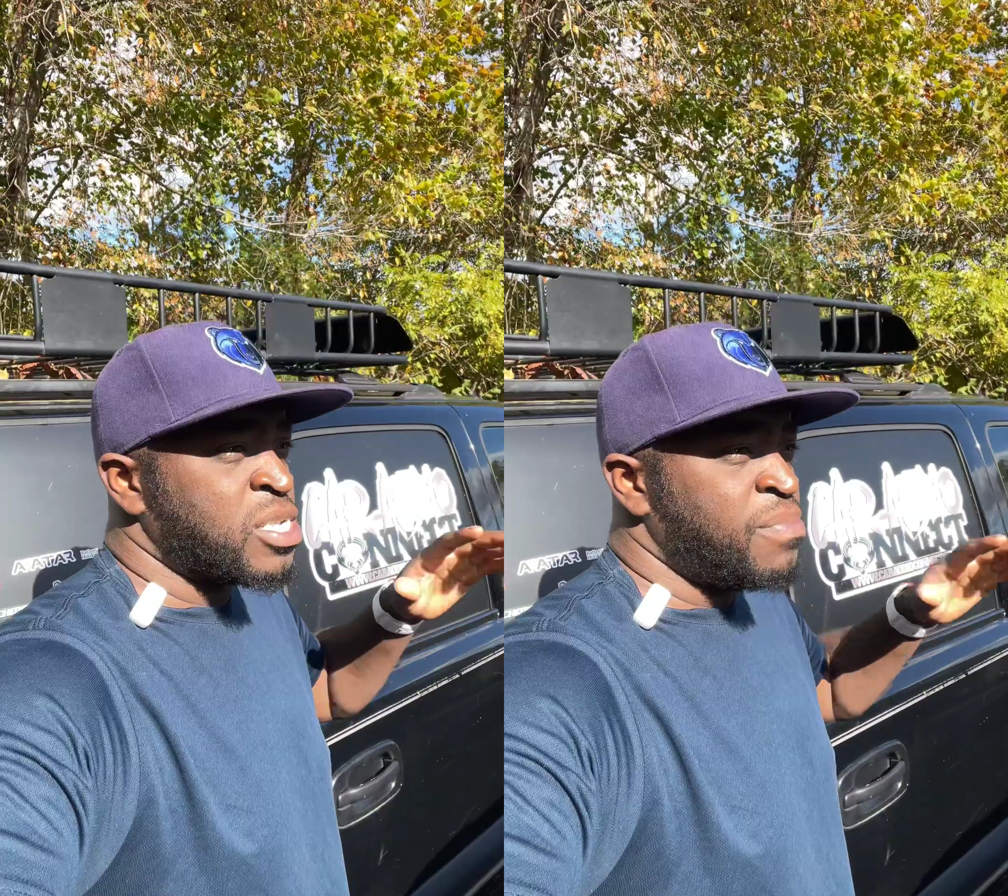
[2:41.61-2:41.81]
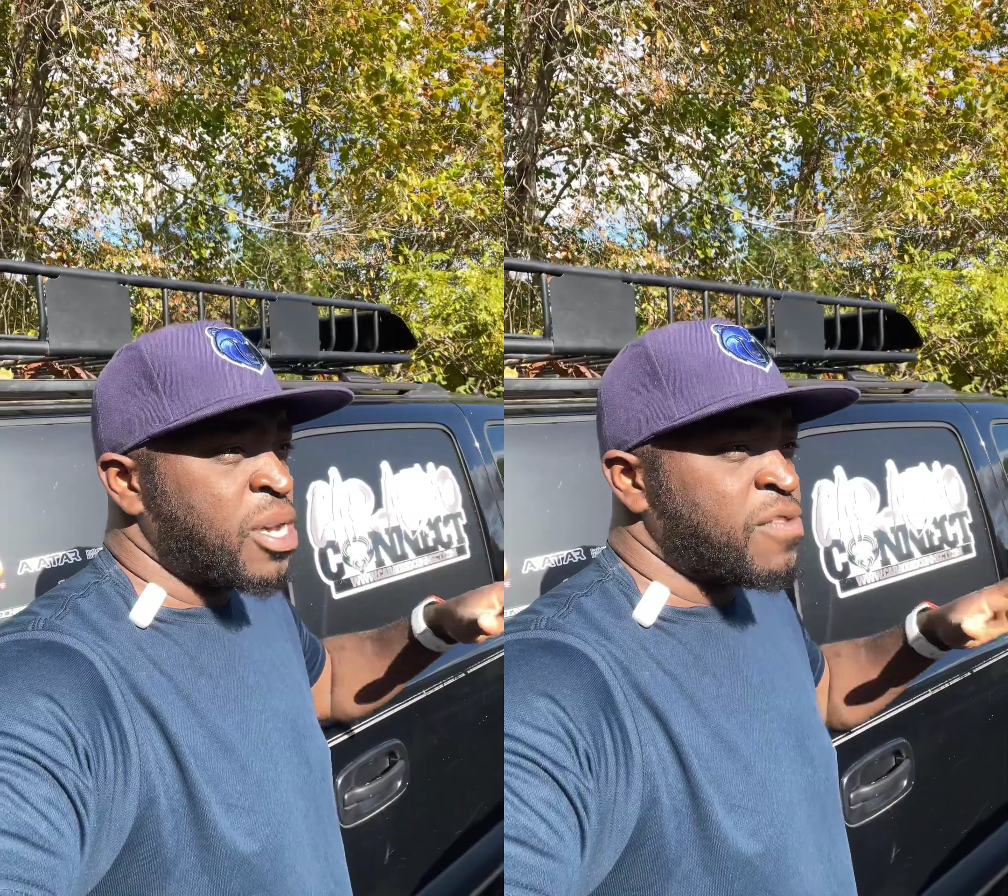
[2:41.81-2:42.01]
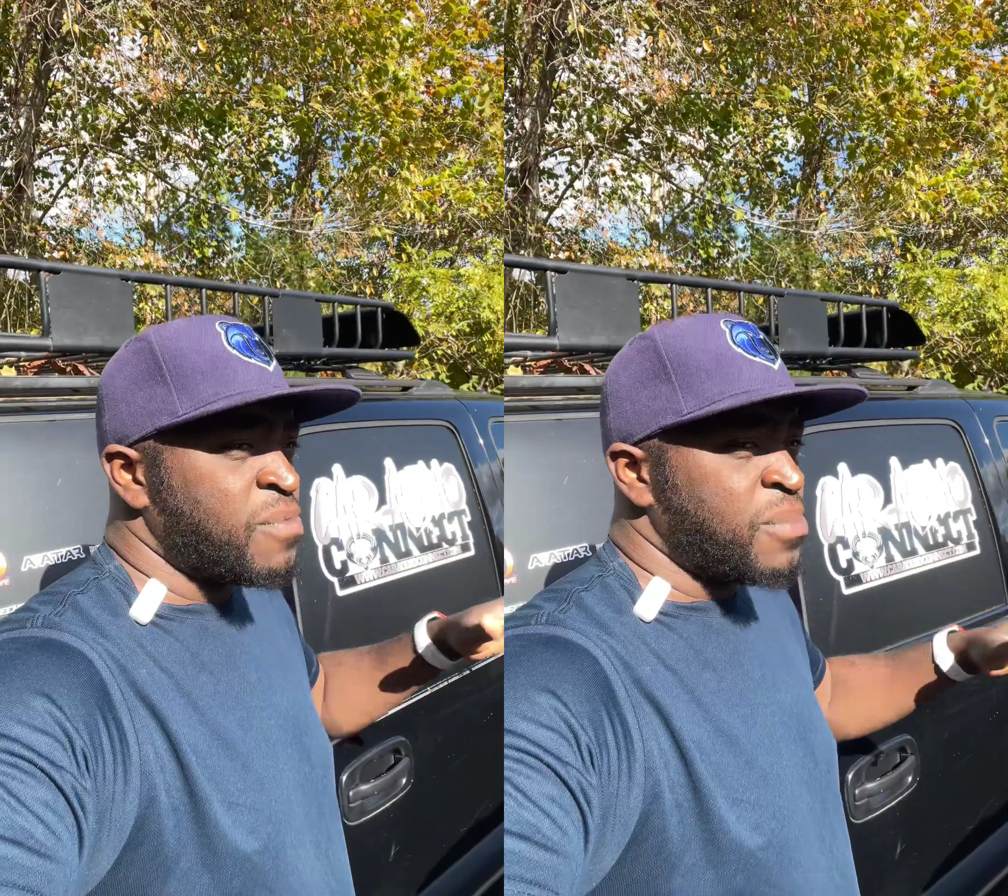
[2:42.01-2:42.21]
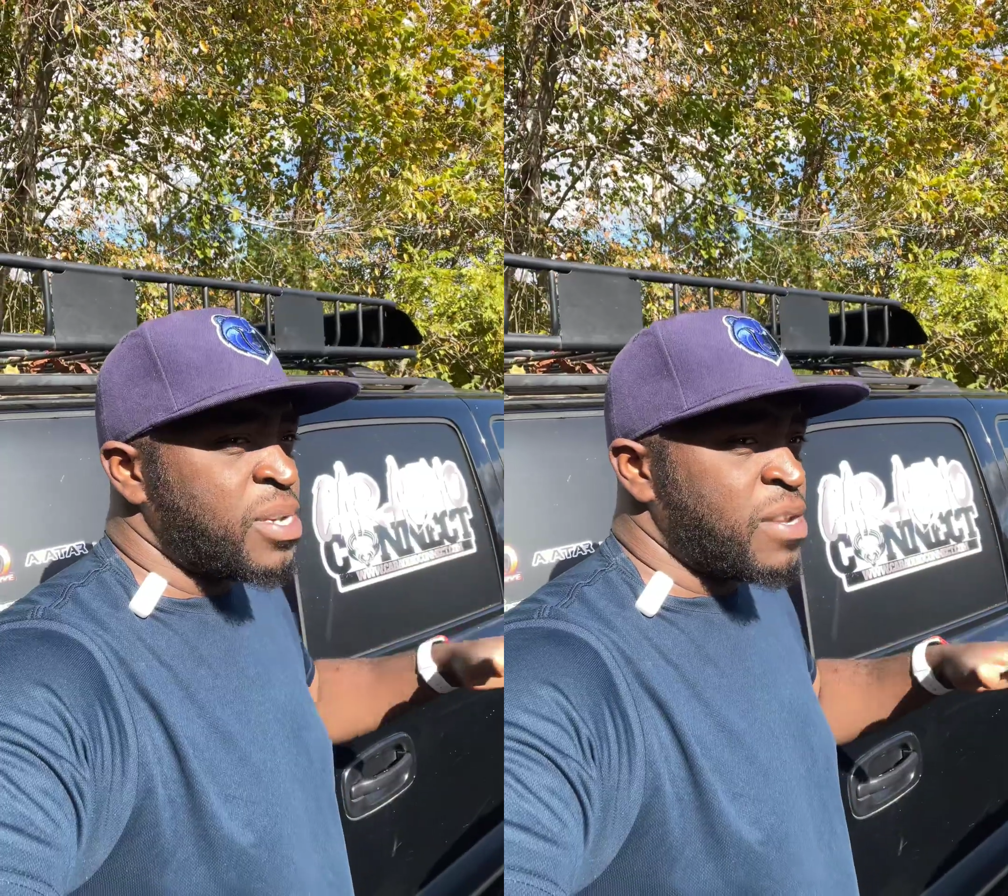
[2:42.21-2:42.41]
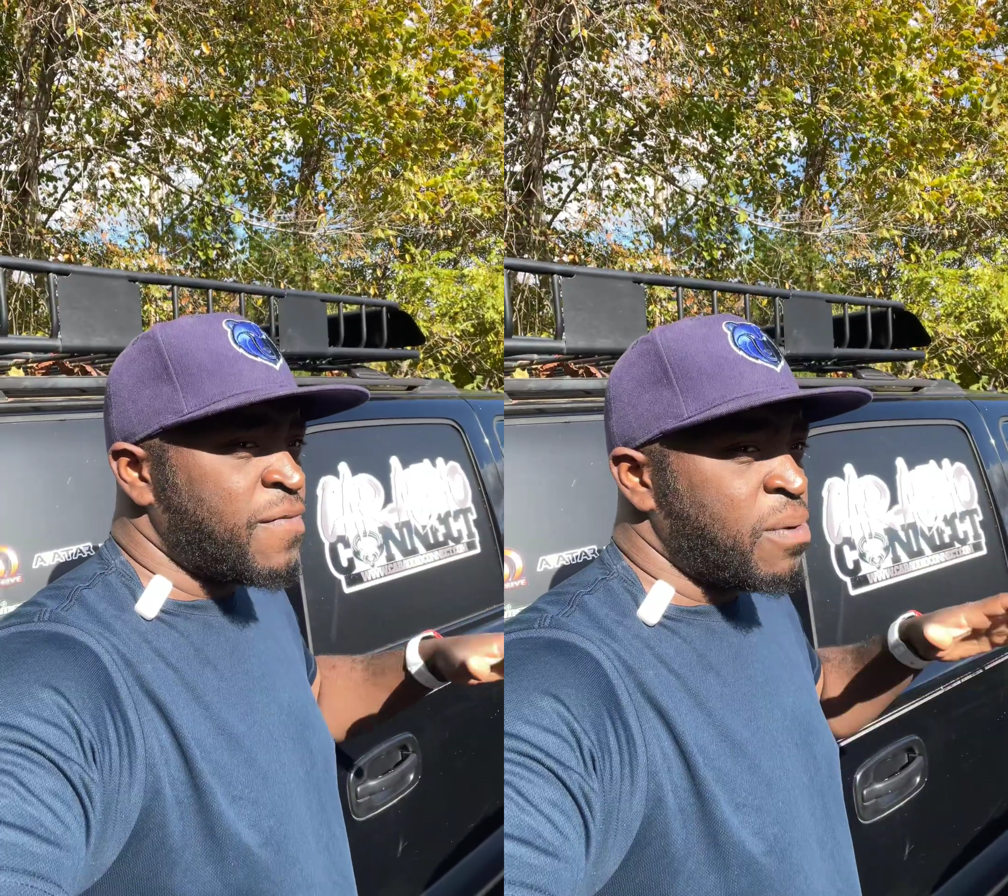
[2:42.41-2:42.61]
amounts of
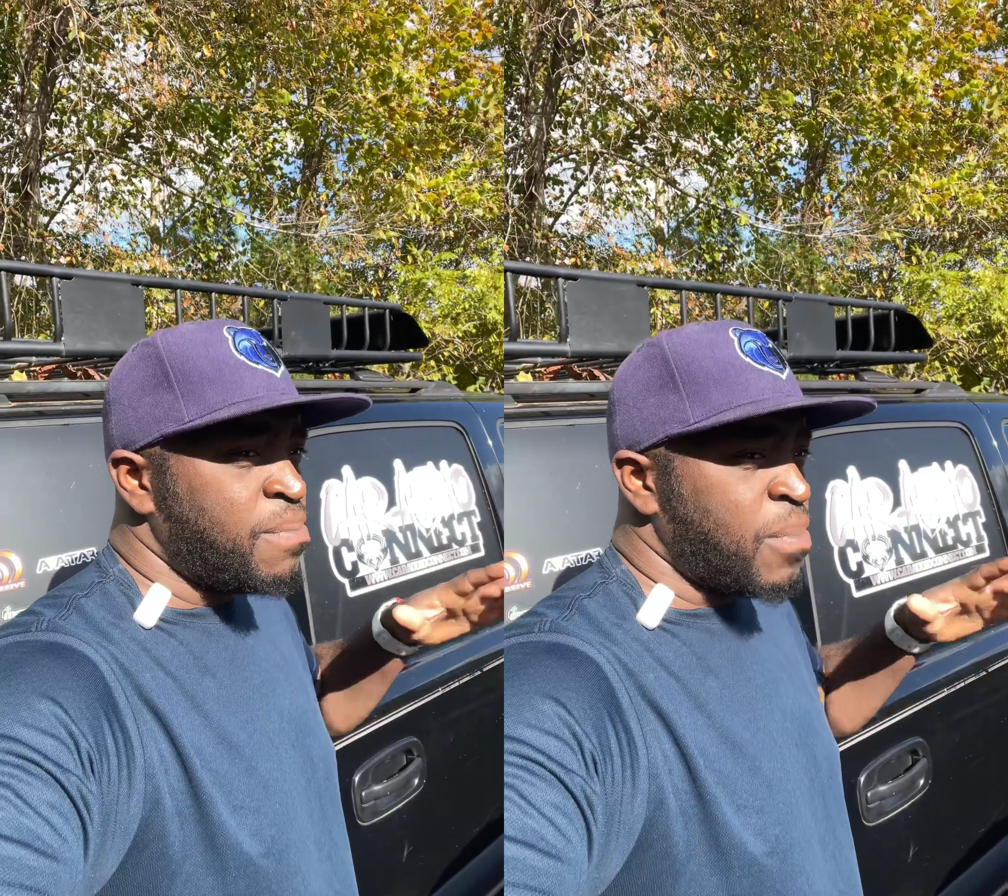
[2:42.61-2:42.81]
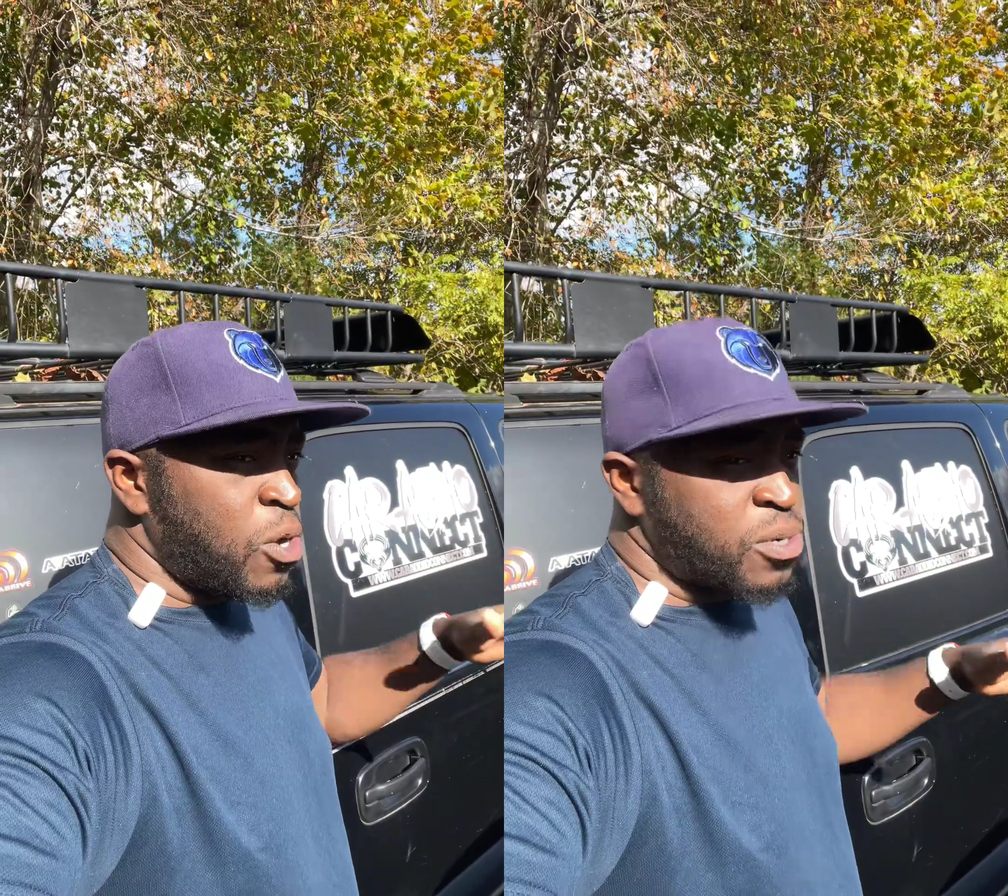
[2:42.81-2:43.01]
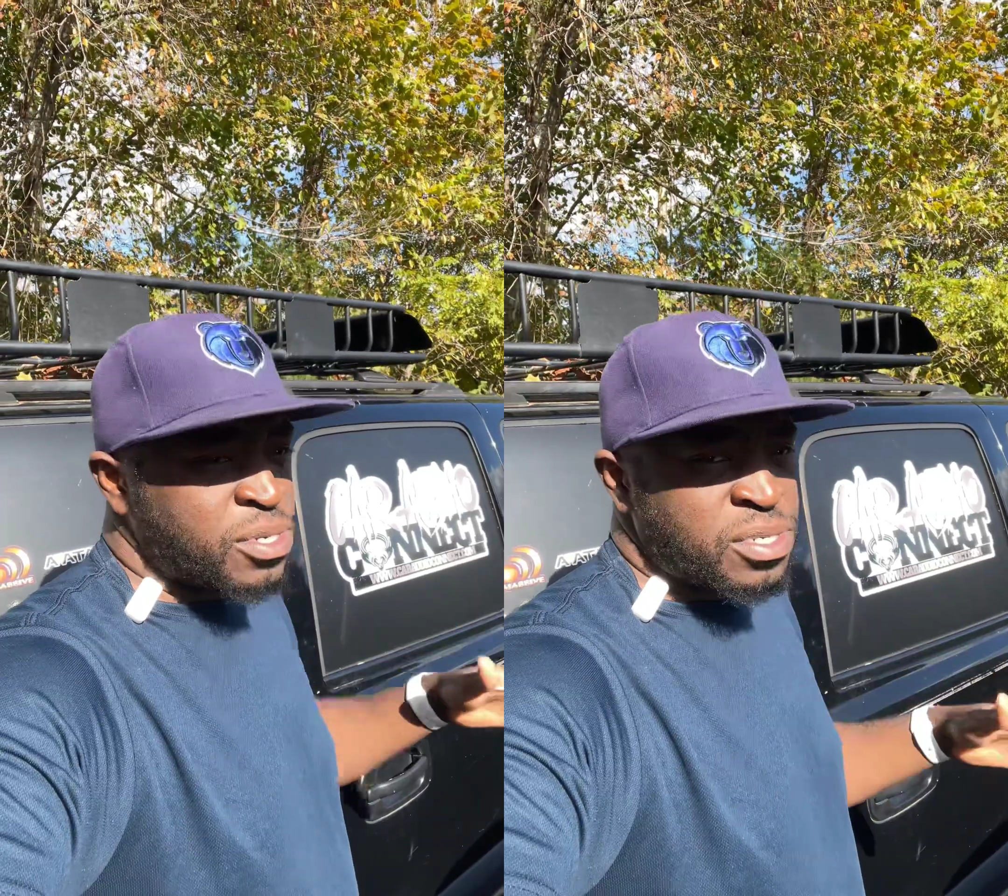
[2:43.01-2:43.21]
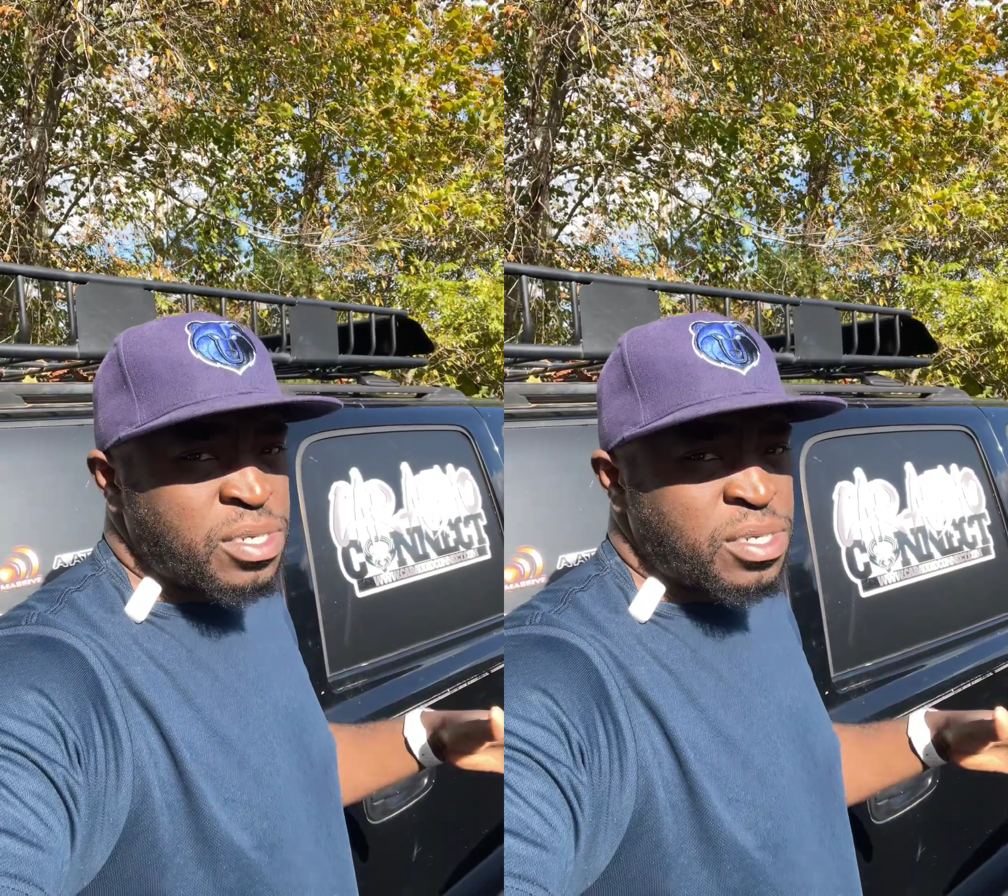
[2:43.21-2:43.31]
money for motors,